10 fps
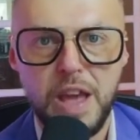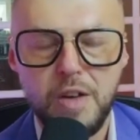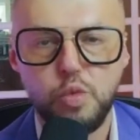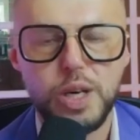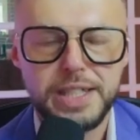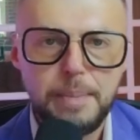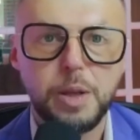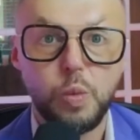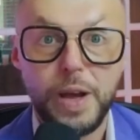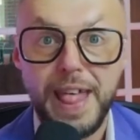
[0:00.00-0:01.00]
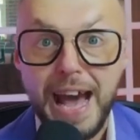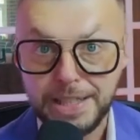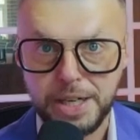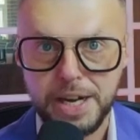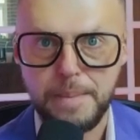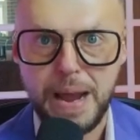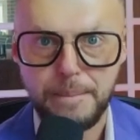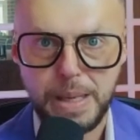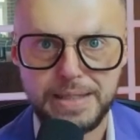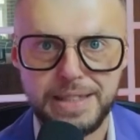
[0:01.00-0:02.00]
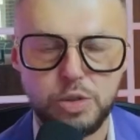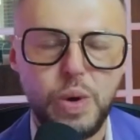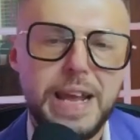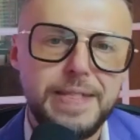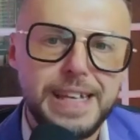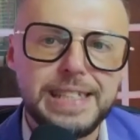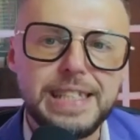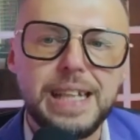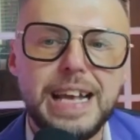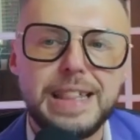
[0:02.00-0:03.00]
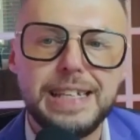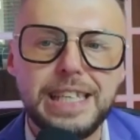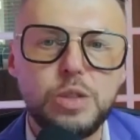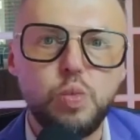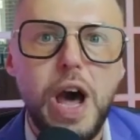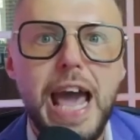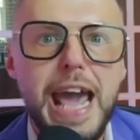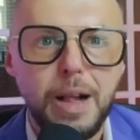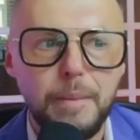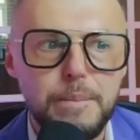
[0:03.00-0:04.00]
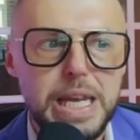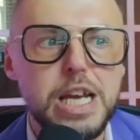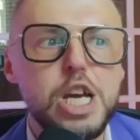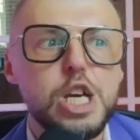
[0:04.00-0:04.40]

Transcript: For example, when I started my business, right, this is like, this is what helped me